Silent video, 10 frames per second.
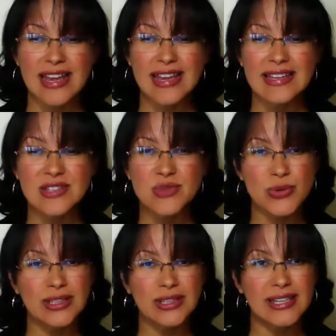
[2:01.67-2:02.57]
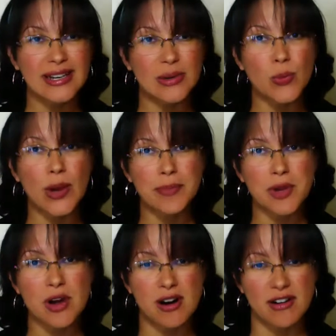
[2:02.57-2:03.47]
is really a web
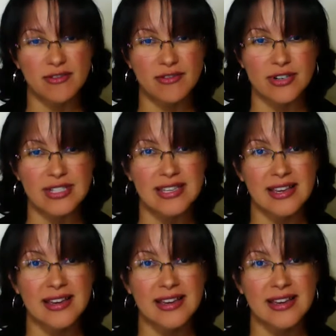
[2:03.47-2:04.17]
conference